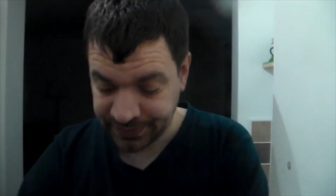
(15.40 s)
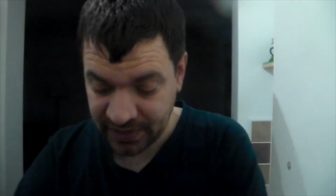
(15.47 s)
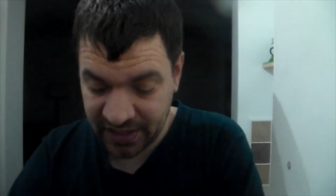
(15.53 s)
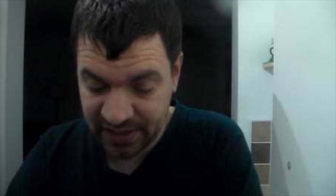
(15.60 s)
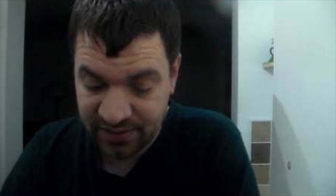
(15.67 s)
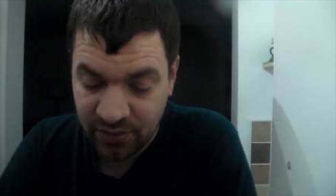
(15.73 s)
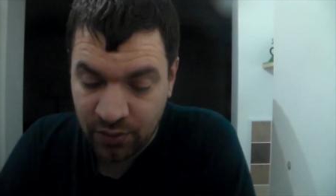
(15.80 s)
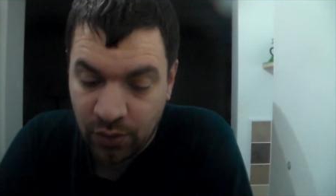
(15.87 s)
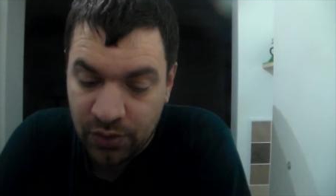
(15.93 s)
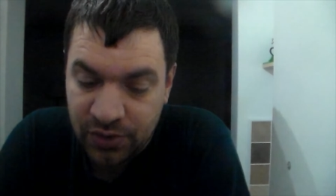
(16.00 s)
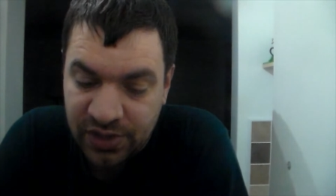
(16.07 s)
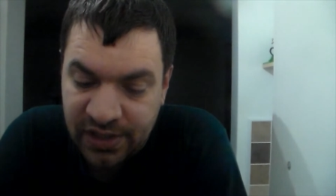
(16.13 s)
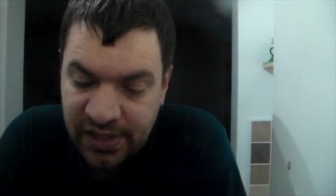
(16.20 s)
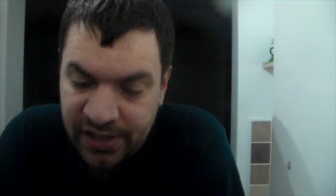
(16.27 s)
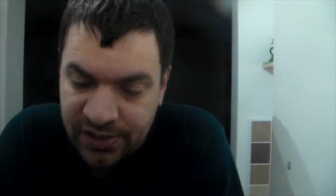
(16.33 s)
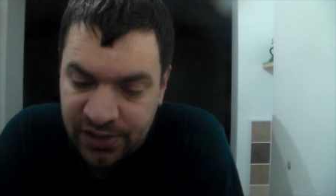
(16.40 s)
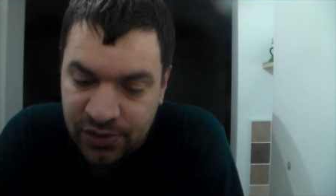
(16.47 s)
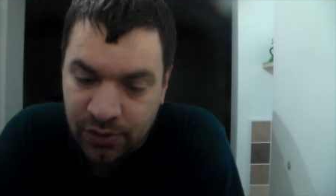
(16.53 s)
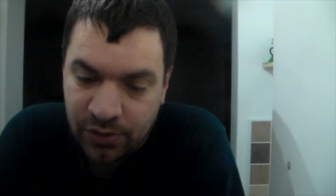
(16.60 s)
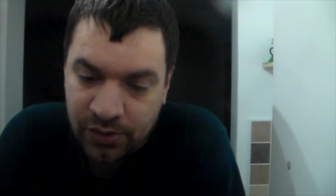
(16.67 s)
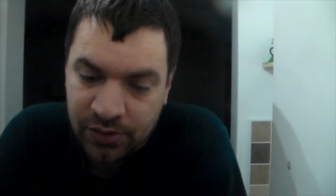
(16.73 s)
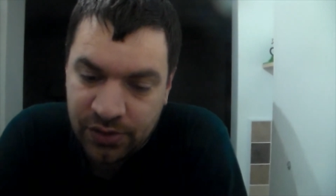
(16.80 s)
That is, of course, unless
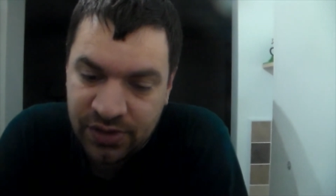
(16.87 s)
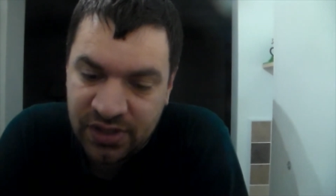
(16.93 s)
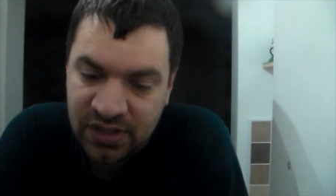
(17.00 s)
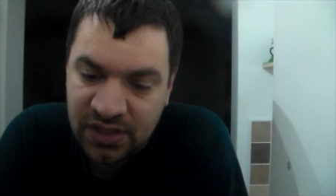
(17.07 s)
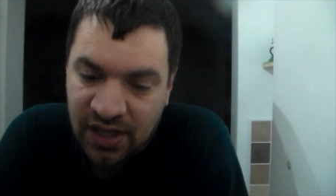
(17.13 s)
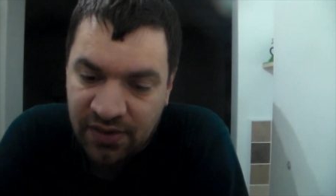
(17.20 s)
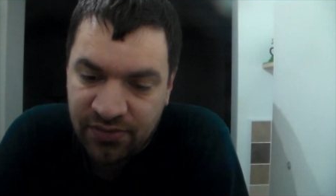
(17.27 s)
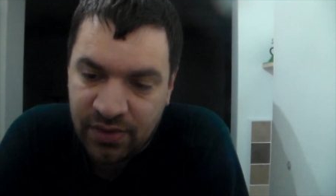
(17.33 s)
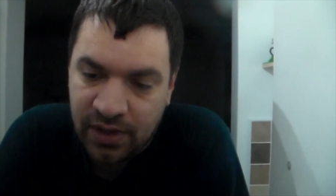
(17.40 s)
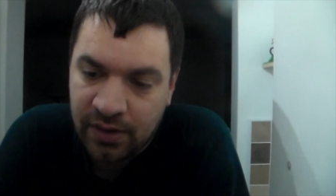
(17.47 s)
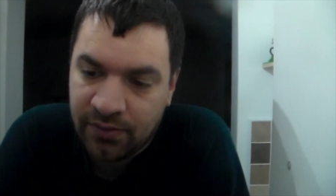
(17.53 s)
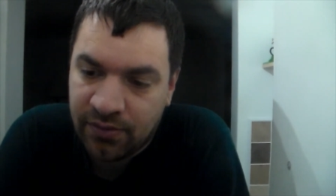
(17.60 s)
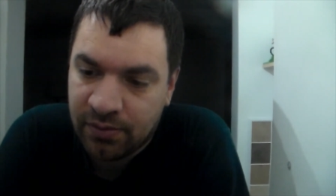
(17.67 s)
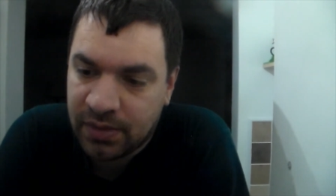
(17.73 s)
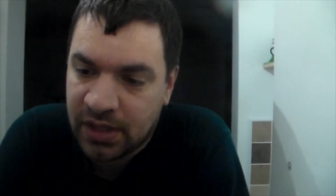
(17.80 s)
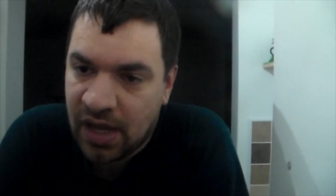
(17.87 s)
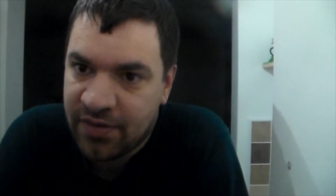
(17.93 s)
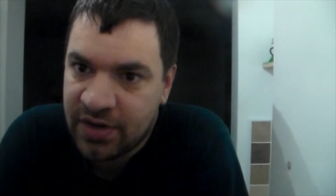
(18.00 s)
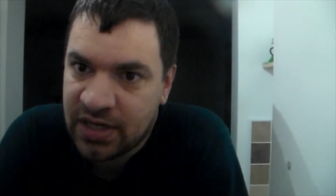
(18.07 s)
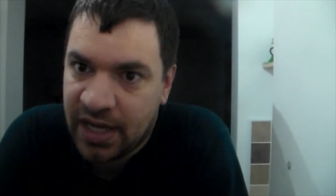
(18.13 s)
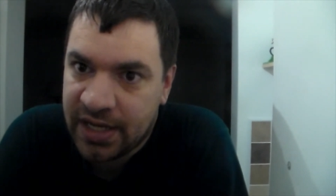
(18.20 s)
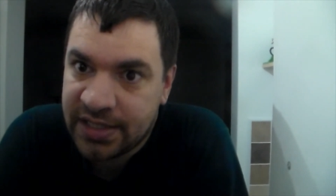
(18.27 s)
you're suffering from
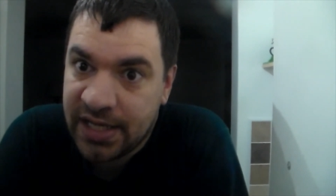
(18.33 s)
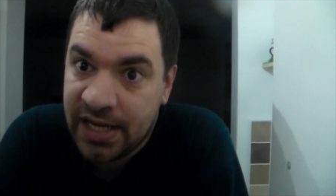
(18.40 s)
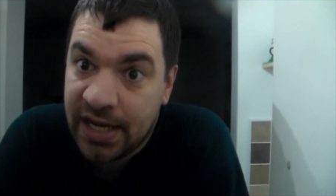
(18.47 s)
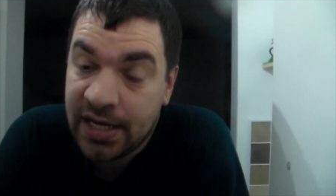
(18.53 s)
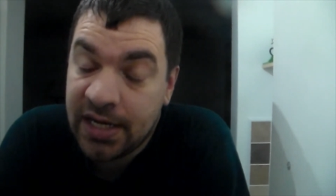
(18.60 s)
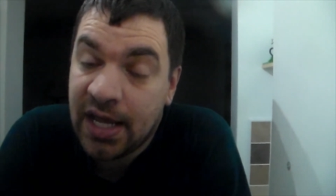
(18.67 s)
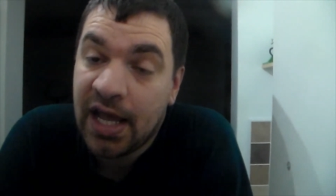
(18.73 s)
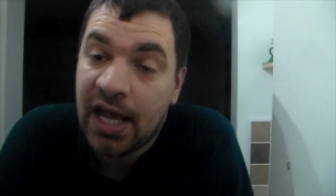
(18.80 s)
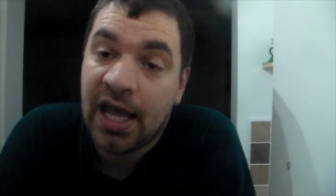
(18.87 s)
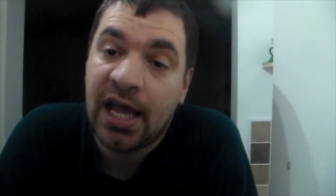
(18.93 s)
COVID 19,